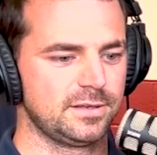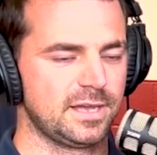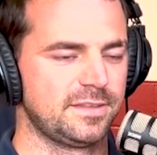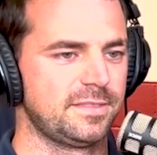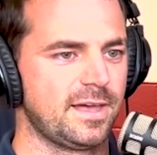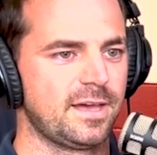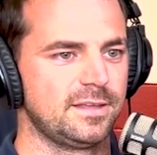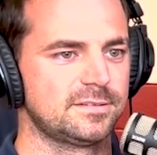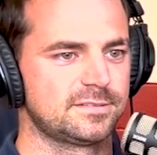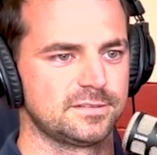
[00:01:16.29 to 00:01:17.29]
And then
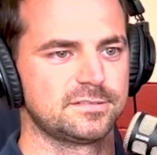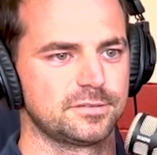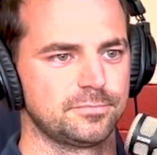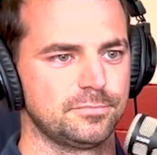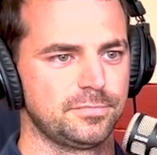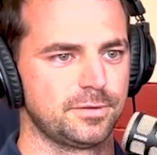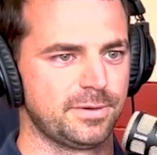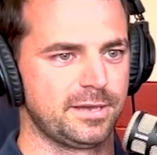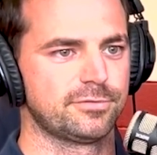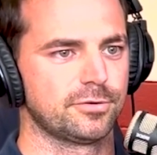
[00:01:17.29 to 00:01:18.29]
that system, the
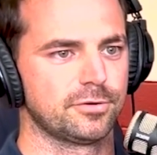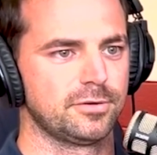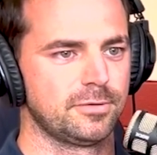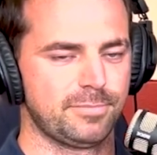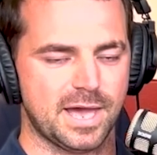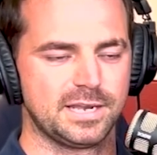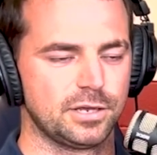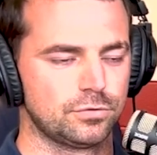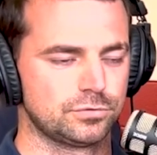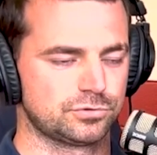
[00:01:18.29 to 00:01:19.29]
paver,
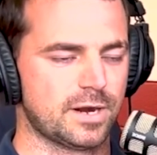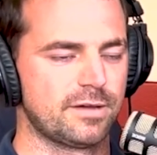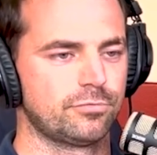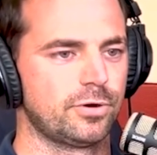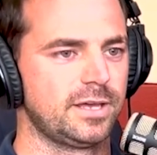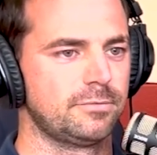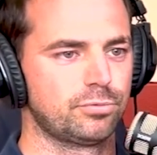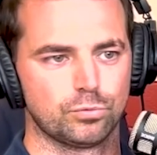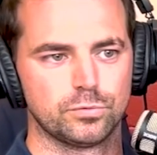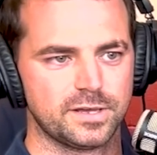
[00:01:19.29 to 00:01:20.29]
patio, driveway,
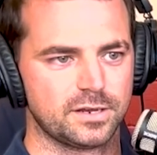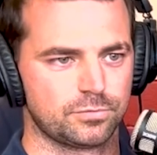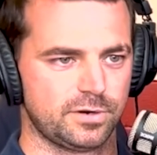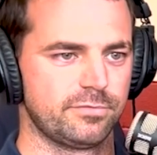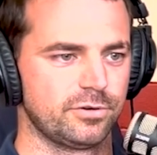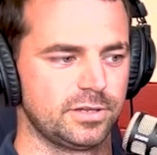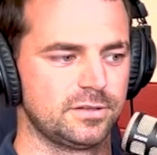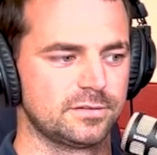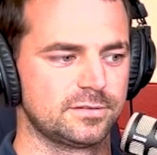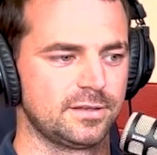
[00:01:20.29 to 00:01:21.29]
pool deck, whatever it
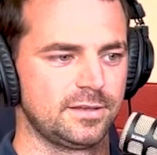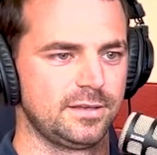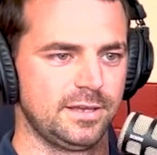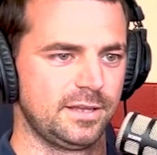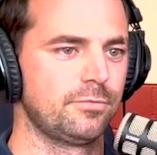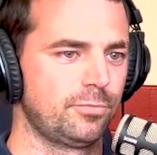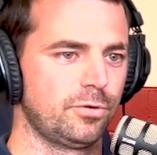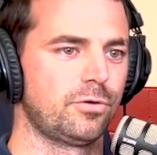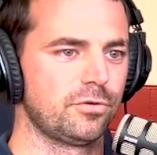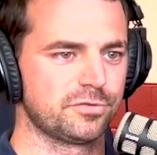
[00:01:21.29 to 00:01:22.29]
is, it will
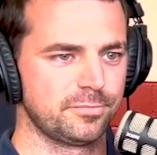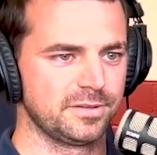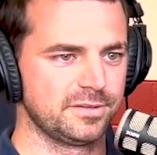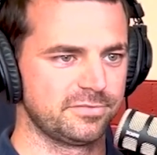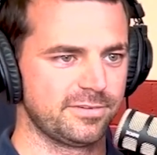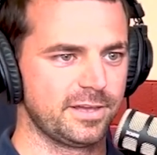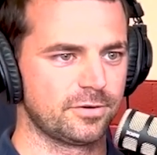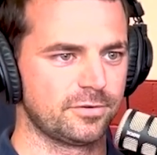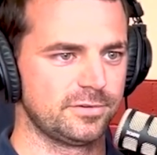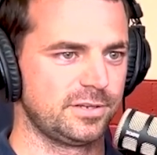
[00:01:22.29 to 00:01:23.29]
ultimately
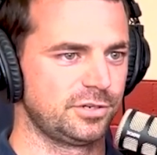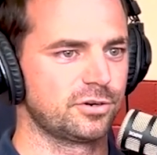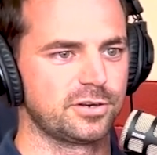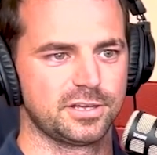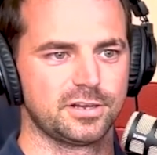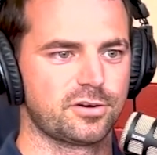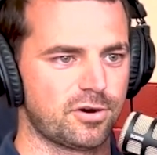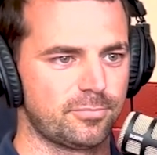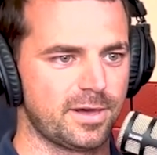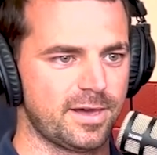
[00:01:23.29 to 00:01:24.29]
fail. And you're going to get
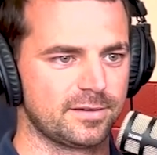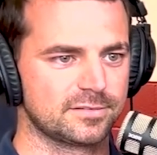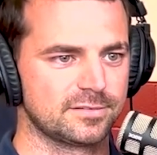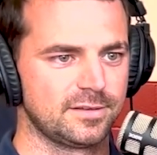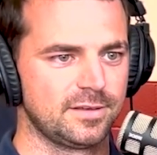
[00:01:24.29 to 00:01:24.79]
callbacks.